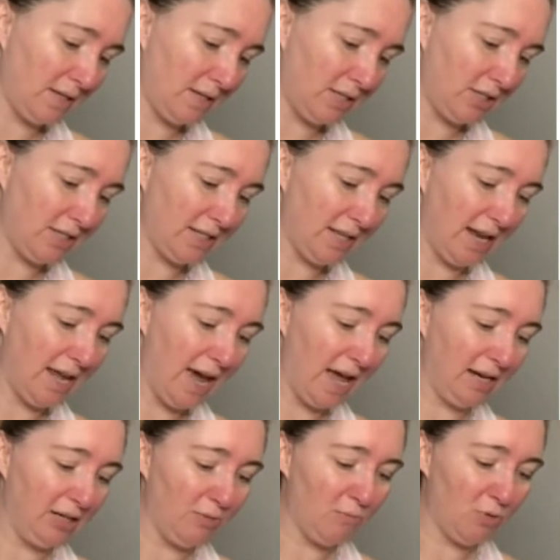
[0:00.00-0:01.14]
Just kind of add a
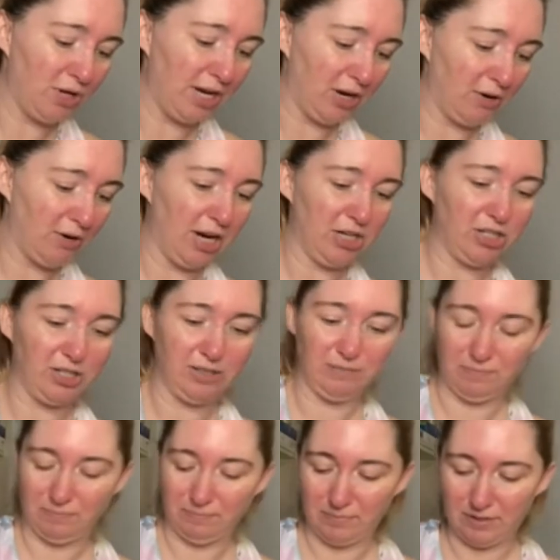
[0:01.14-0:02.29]
little more decoration.
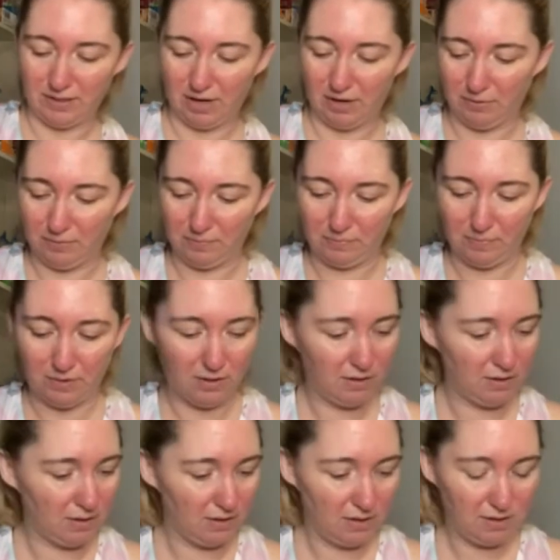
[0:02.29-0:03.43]
So
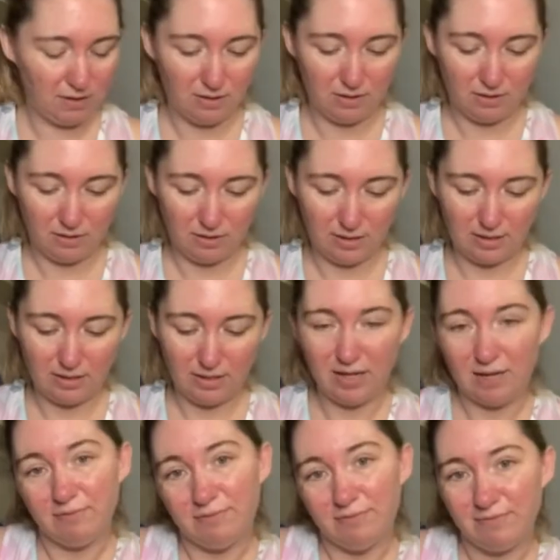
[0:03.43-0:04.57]
just, you know.